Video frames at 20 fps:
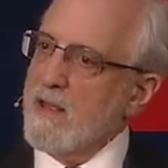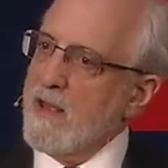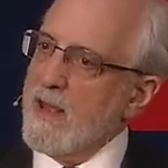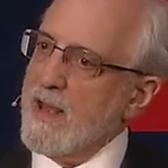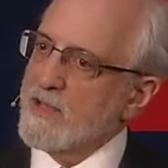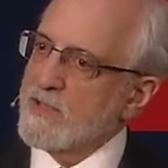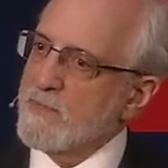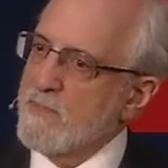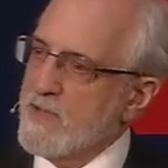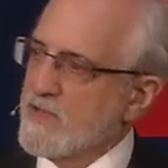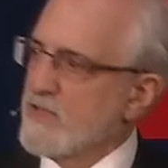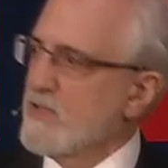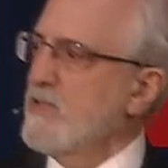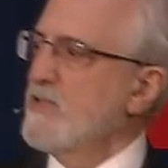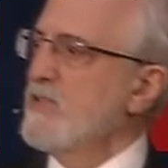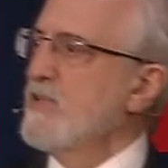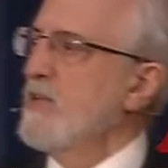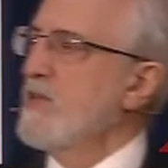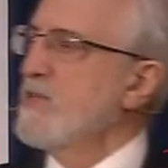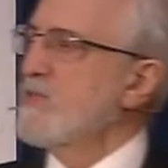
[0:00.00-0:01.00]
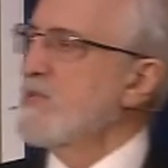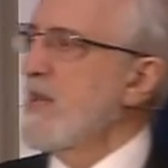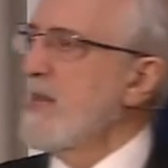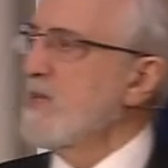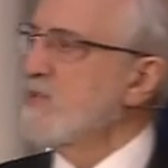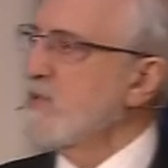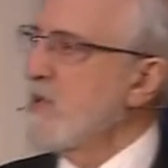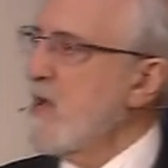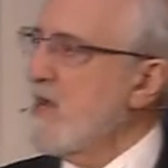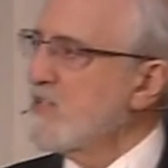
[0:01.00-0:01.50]
as businesses and
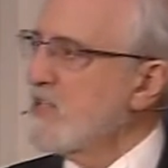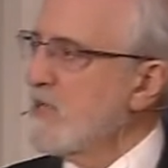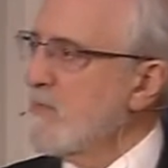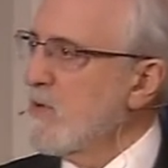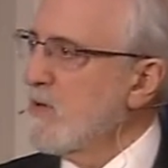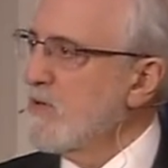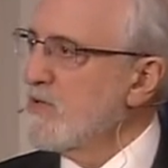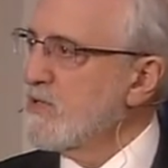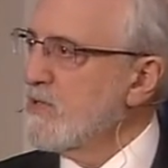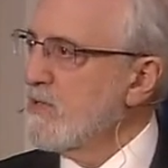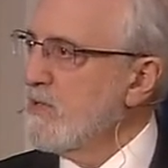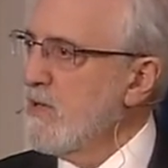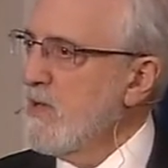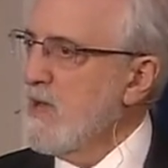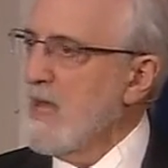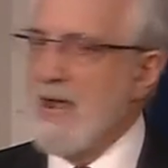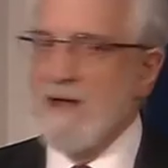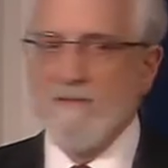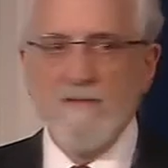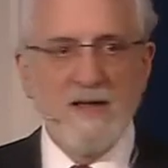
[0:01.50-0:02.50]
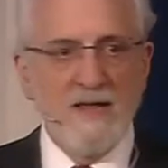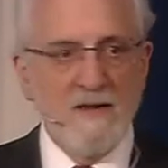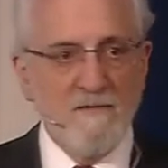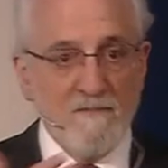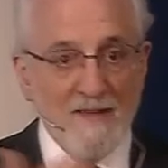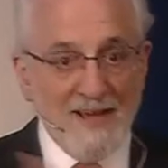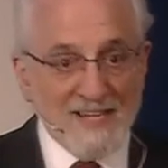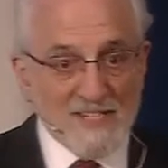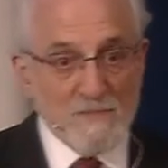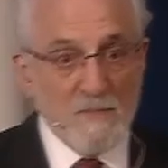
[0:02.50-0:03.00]
as customers, every
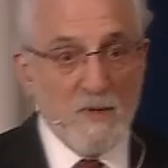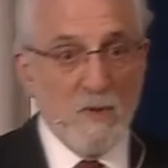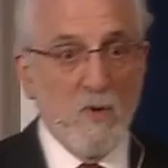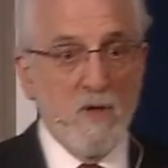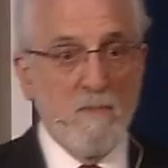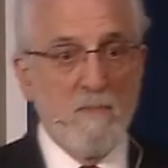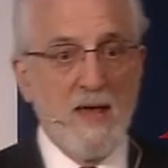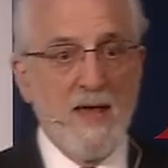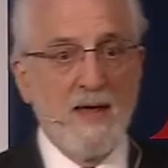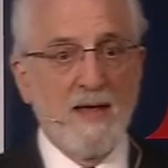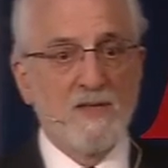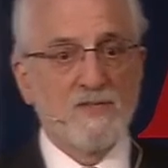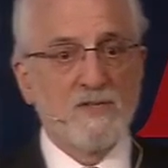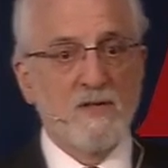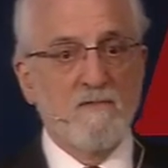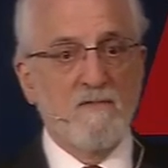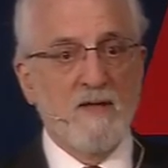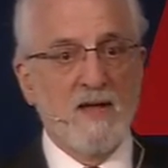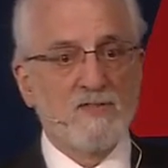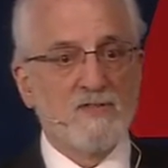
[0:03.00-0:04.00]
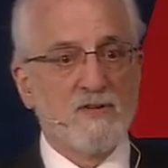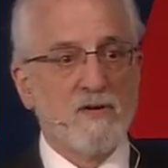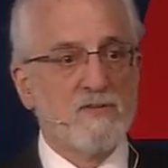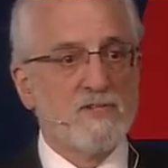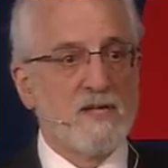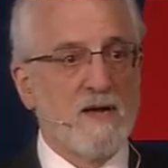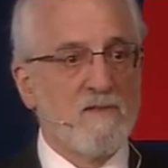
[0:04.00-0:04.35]
investment we make as investors,